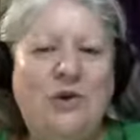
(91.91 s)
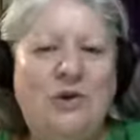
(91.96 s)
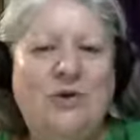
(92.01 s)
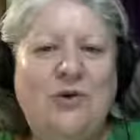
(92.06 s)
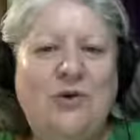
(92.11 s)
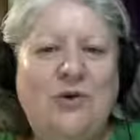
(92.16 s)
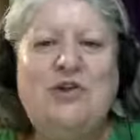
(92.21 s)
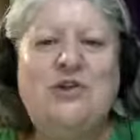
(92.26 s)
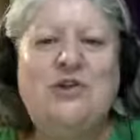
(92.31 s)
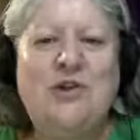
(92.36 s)

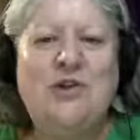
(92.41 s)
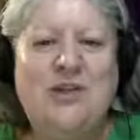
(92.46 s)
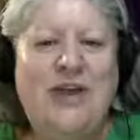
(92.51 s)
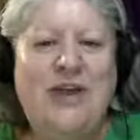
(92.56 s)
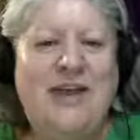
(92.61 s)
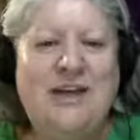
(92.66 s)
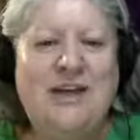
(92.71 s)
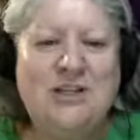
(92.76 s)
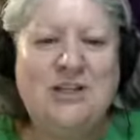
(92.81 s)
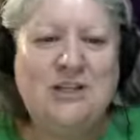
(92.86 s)
Who did you
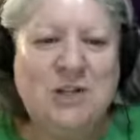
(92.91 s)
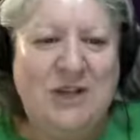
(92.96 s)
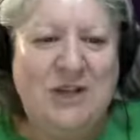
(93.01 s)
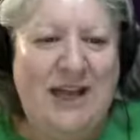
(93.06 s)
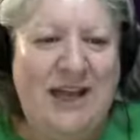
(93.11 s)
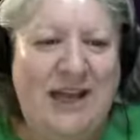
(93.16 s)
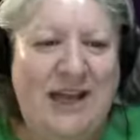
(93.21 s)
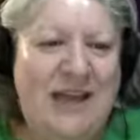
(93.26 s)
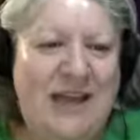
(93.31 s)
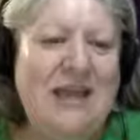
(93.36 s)
thank
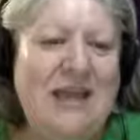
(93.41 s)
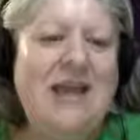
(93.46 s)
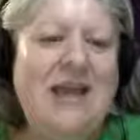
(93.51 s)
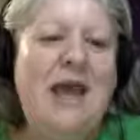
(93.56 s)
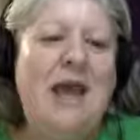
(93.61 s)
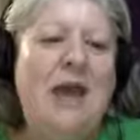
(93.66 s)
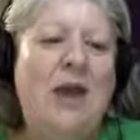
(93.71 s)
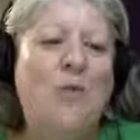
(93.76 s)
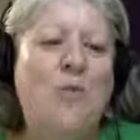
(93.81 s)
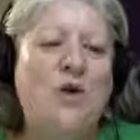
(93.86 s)
today?
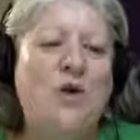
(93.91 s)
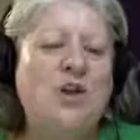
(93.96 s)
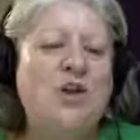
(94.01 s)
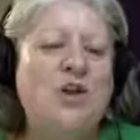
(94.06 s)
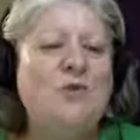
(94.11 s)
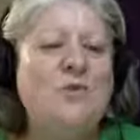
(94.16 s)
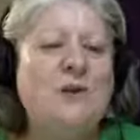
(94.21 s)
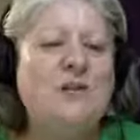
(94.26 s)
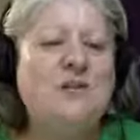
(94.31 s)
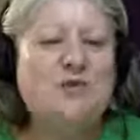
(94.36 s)
And what
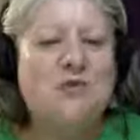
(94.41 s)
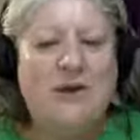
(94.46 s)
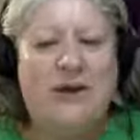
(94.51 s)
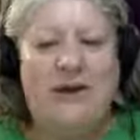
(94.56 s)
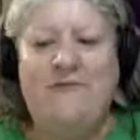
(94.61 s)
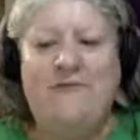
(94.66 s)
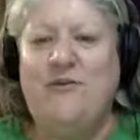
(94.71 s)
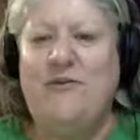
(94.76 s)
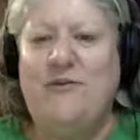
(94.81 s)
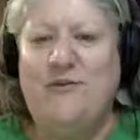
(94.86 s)
are you most
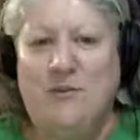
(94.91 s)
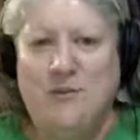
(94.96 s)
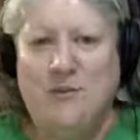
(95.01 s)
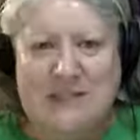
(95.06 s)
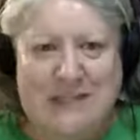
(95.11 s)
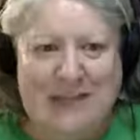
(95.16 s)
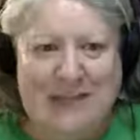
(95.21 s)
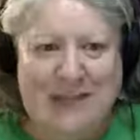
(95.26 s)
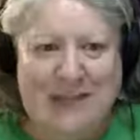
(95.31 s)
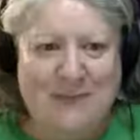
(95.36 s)
grateful
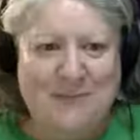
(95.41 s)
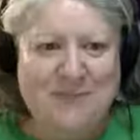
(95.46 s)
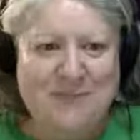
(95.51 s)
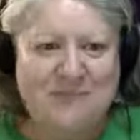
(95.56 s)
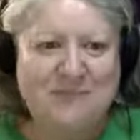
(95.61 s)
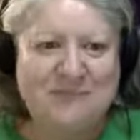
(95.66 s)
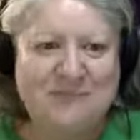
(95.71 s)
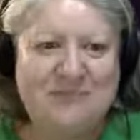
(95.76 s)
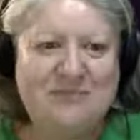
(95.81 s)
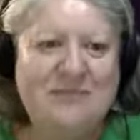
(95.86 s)
for today?
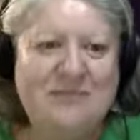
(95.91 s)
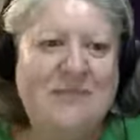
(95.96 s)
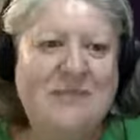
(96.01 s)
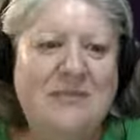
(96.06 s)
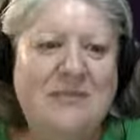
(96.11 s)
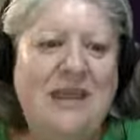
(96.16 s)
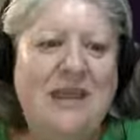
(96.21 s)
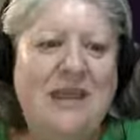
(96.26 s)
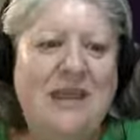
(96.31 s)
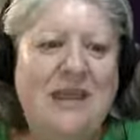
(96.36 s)

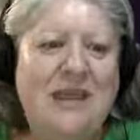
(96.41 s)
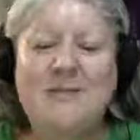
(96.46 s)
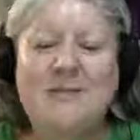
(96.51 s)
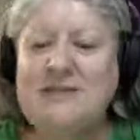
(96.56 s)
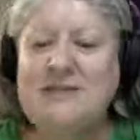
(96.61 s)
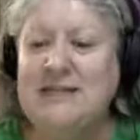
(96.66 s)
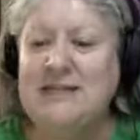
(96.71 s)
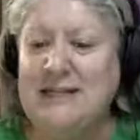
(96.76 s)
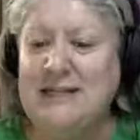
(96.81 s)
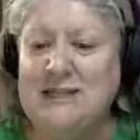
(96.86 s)

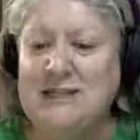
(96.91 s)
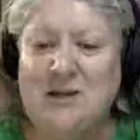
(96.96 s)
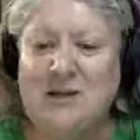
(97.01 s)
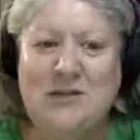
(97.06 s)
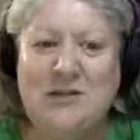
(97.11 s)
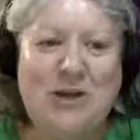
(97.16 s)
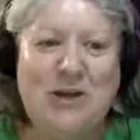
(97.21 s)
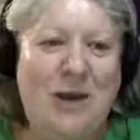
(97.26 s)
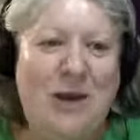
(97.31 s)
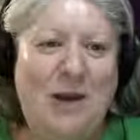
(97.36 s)
So let us
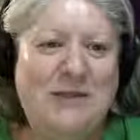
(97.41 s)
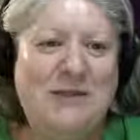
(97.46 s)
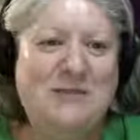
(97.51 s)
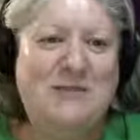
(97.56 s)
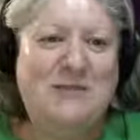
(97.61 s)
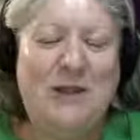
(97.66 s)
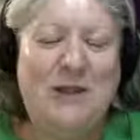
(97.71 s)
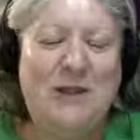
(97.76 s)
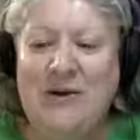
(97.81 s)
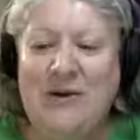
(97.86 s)
know in the
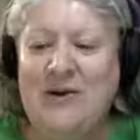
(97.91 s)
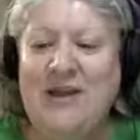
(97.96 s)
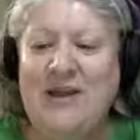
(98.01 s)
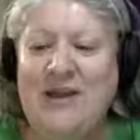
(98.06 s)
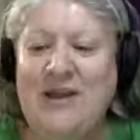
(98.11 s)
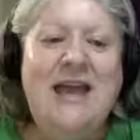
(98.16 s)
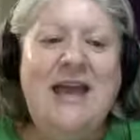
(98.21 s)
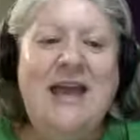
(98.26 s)
comments below.